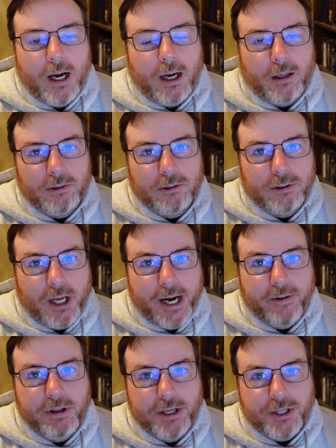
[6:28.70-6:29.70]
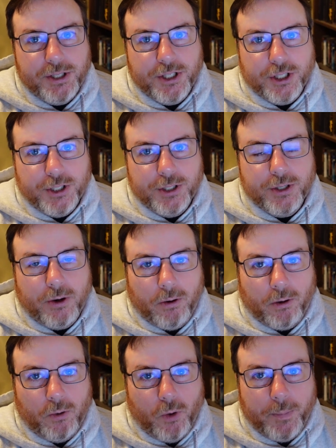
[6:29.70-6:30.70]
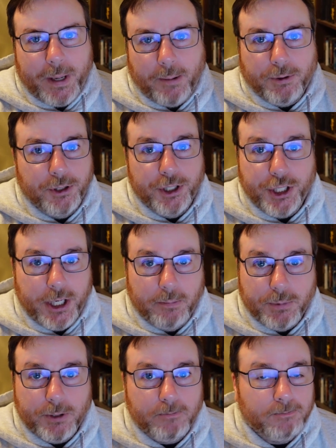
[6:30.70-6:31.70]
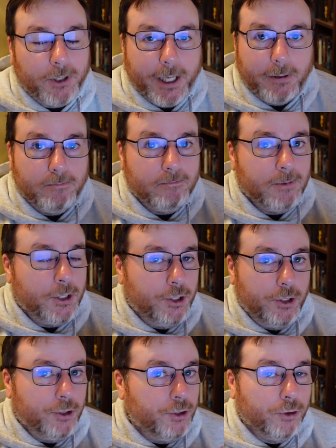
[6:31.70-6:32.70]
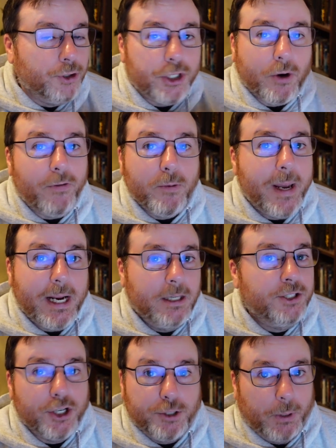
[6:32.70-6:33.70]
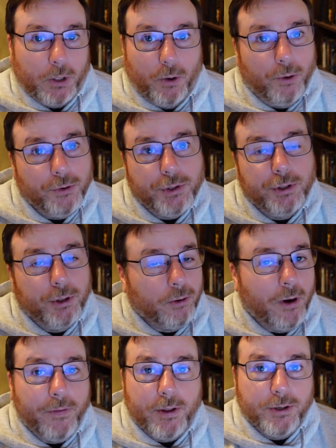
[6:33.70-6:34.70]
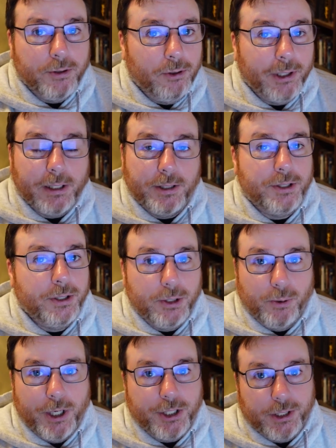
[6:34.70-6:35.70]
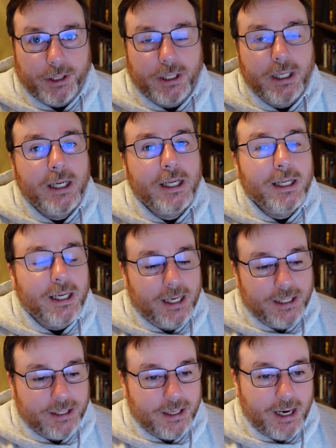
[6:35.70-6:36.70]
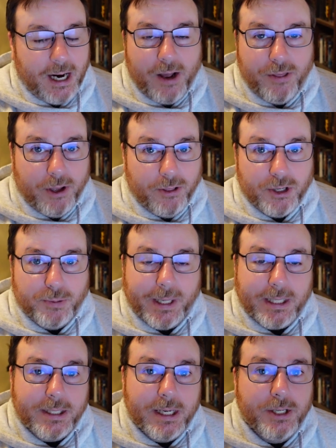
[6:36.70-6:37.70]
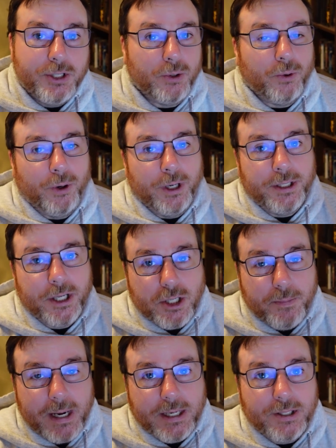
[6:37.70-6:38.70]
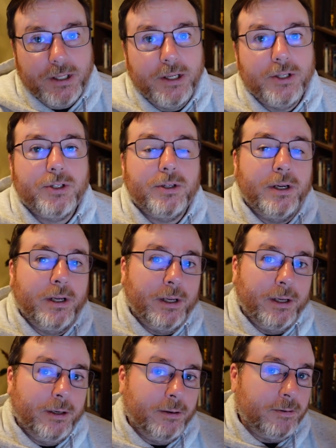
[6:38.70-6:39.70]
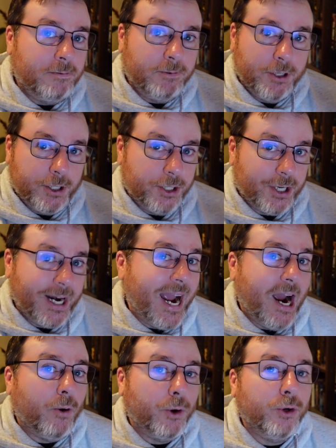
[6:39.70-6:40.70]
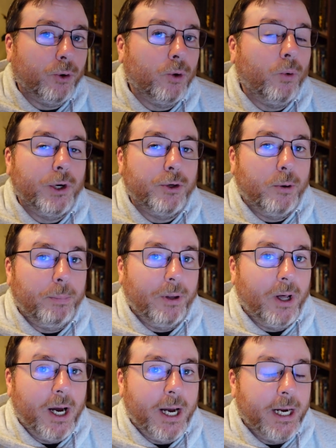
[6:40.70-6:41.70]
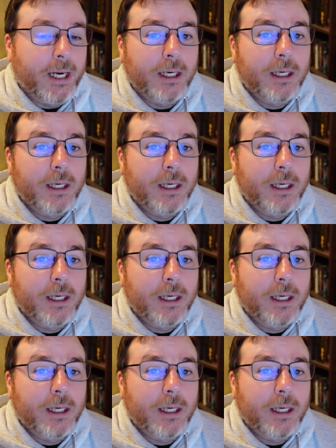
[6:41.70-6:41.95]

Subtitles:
a lot of the decisions are going to be up to the GMs. Like, you're just going to have to make judgment calls. You're going to have to look at the situation and say, I think this makes sense, or it doesn't make sense, and just decide how you're going to apply